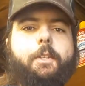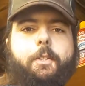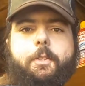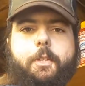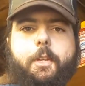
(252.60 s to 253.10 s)

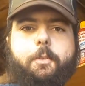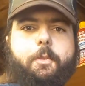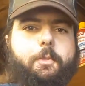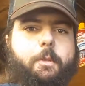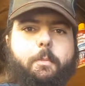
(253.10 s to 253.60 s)
can tell
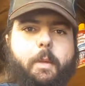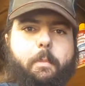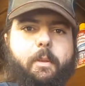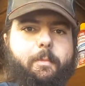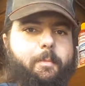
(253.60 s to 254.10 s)
what some of my
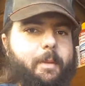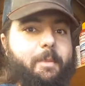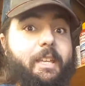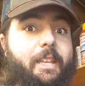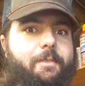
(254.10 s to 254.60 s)
pet
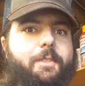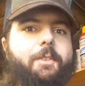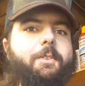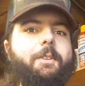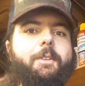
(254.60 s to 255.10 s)
peeves
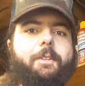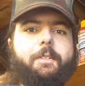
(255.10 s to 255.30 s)
are.